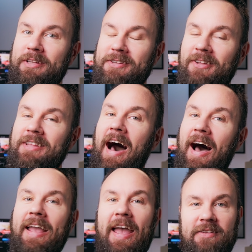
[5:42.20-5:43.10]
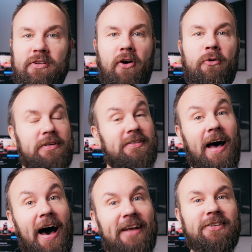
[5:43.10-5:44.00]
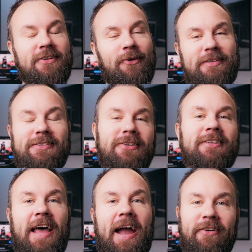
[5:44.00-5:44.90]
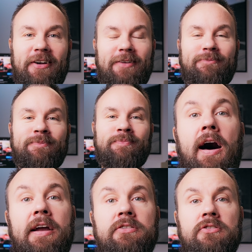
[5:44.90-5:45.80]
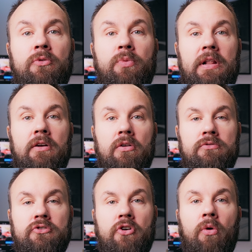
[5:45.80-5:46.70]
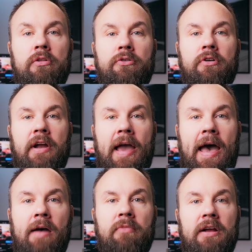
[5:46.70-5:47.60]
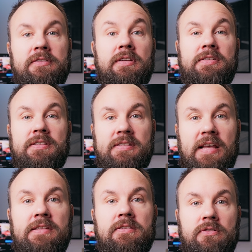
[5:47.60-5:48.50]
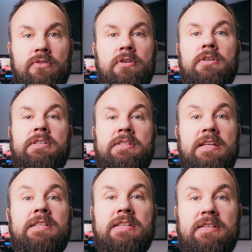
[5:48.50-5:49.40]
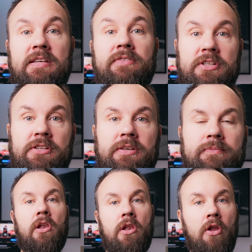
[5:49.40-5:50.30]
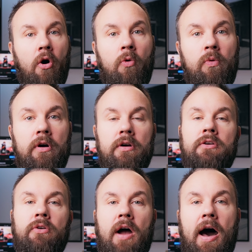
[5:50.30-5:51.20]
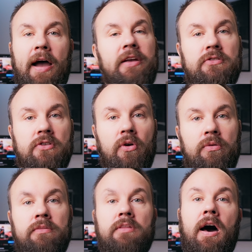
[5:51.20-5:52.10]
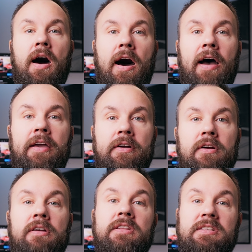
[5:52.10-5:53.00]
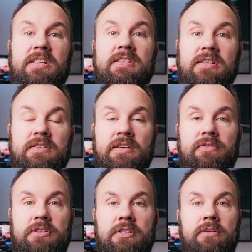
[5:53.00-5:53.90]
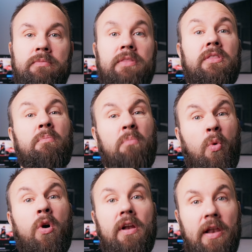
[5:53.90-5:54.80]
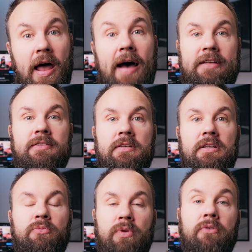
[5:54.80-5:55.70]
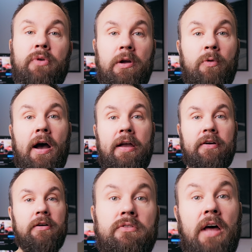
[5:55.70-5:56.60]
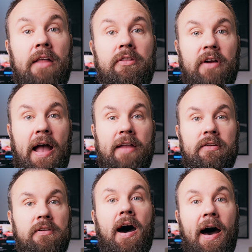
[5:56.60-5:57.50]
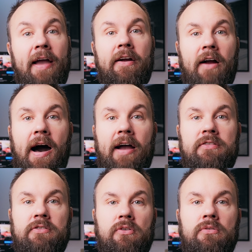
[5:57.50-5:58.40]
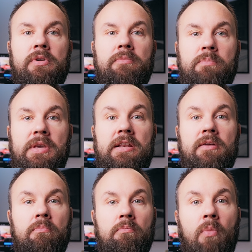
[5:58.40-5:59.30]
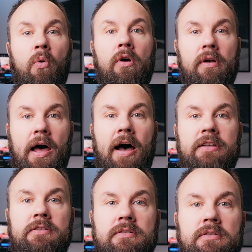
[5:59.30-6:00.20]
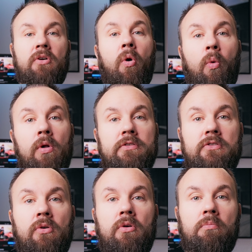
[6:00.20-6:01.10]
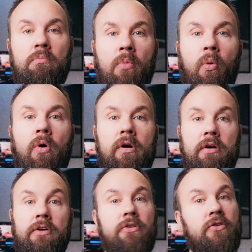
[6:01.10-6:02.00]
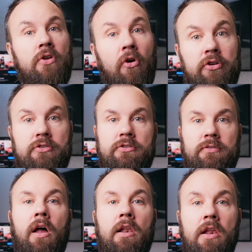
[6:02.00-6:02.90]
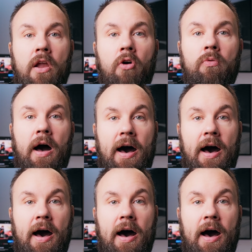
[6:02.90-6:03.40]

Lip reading: it's not ISO, it's ISO, it's not an acronym. ISO will control your camera's sensor sensitivity. The lower your ISO, the higher the sensitivity, but the more light it will require. On the other hand, higher ISO will mean more light, but also more noise. A low